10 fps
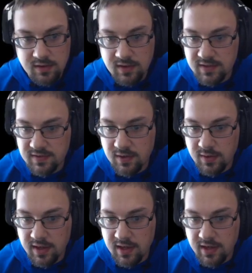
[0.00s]
Let's go
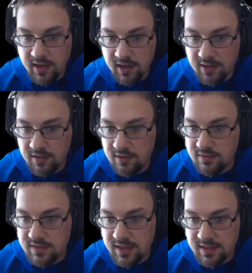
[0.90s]
ahead and
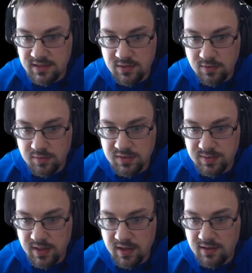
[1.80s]
use that storm
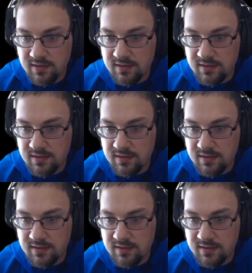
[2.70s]
spell.